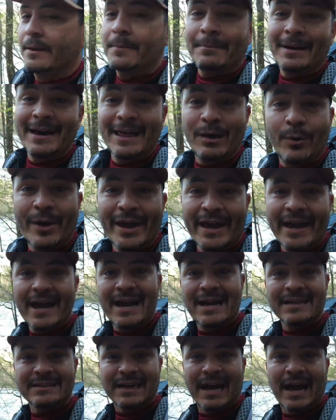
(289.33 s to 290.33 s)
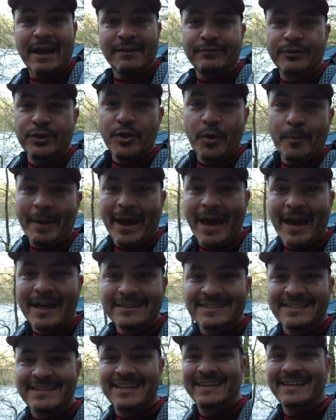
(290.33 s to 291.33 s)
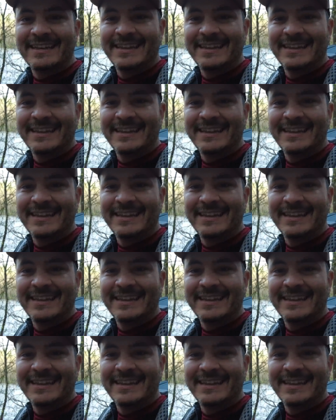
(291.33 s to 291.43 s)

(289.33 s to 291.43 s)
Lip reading: By the way, guys, I have new pants.